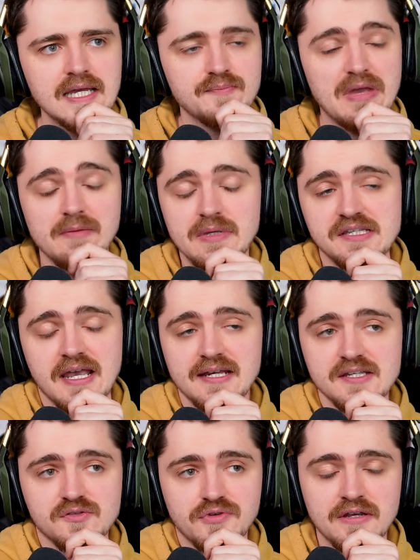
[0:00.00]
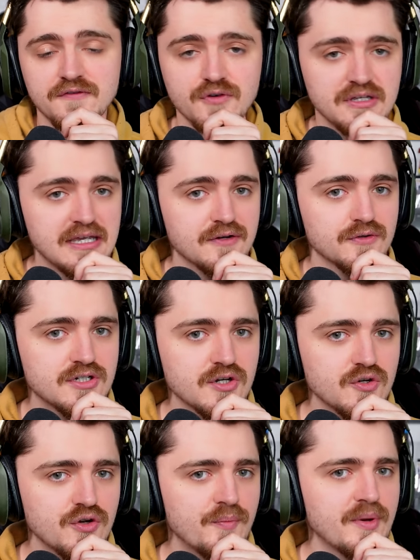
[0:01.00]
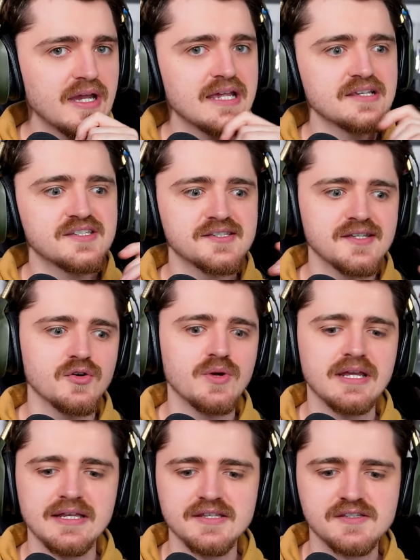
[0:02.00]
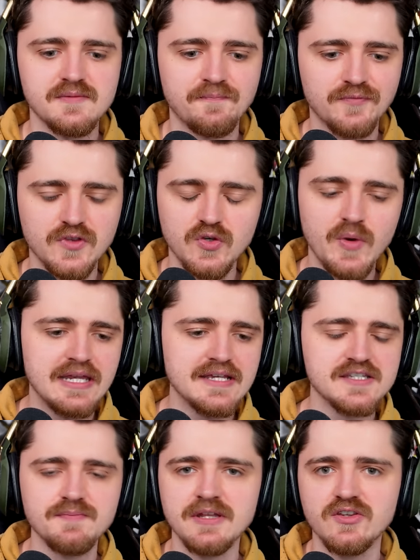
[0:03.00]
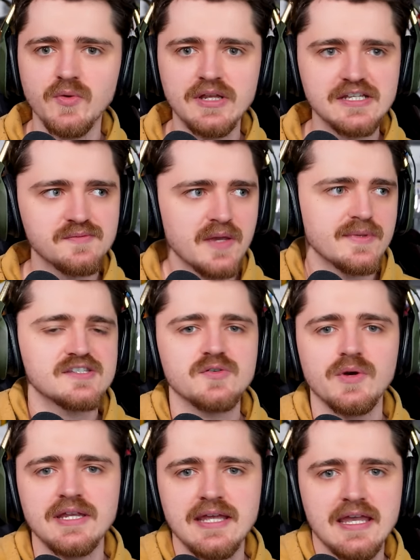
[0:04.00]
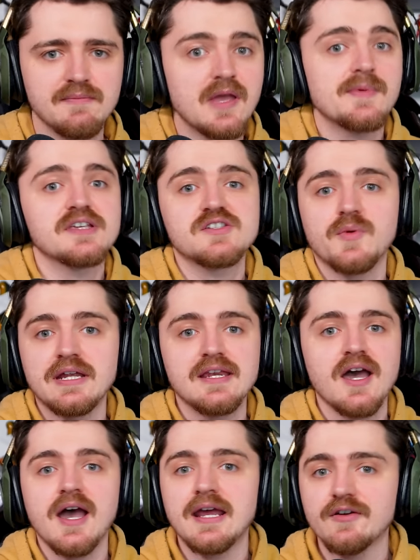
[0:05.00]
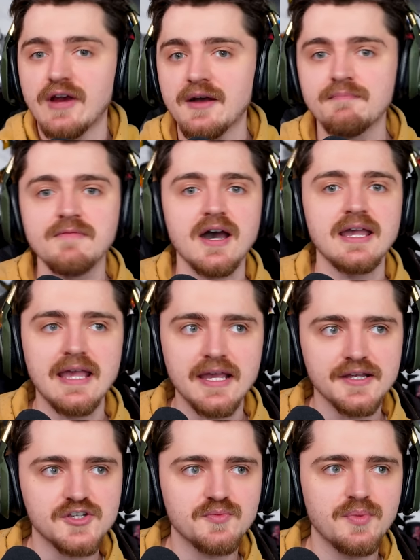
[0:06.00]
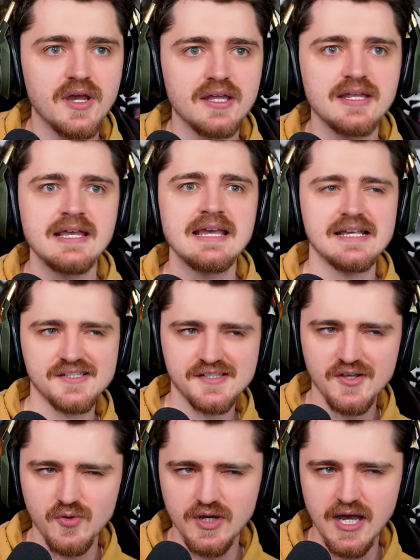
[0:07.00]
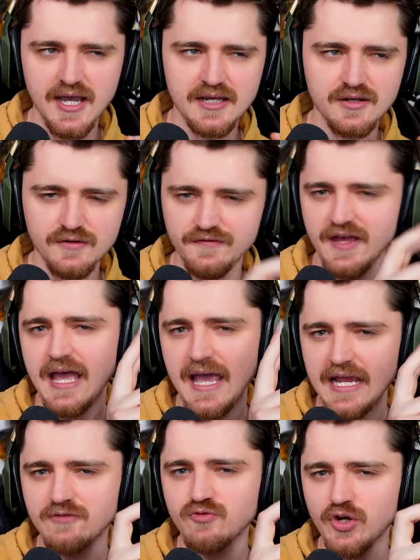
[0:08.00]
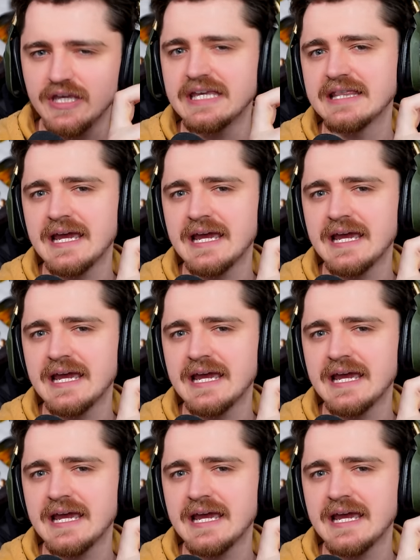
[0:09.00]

maybe he's had his ring for a year or two, but he's still in his 20s, mid-20s. Maybe he's 28, maybe he's 29, around my age. But he's still kind of a rookie